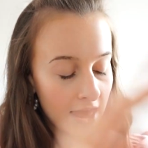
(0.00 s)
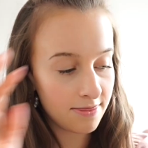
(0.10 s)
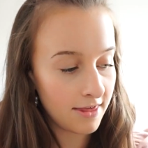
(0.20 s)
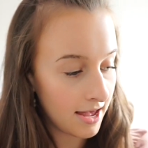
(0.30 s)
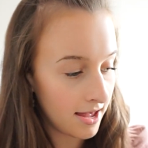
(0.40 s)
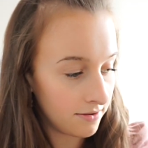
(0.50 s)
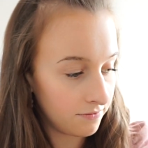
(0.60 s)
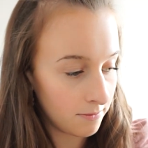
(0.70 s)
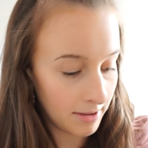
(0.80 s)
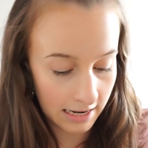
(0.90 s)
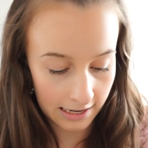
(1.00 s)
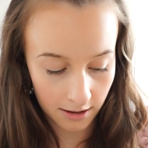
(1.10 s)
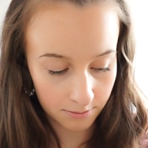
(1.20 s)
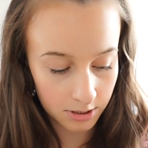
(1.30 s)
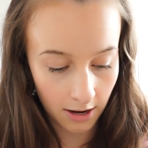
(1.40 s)
And then for my
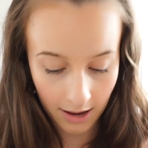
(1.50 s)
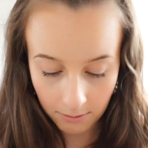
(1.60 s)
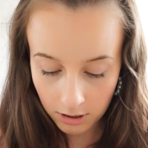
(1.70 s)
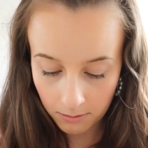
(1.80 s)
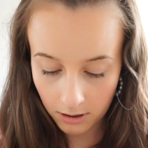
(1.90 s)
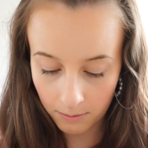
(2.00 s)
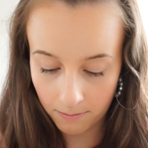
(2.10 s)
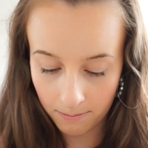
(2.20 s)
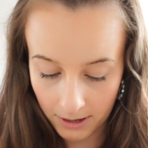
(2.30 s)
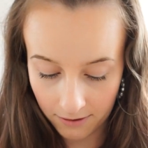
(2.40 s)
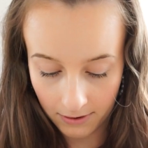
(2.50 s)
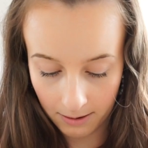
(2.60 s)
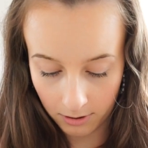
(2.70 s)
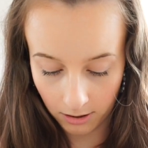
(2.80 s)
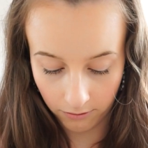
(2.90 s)
lips, I am going to put a bit of
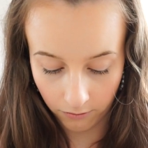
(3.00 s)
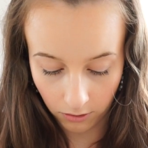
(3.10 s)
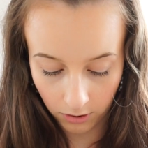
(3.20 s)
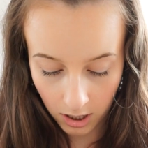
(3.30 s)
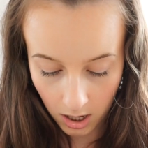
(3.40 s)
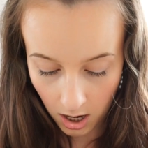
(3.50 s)
lip liner on.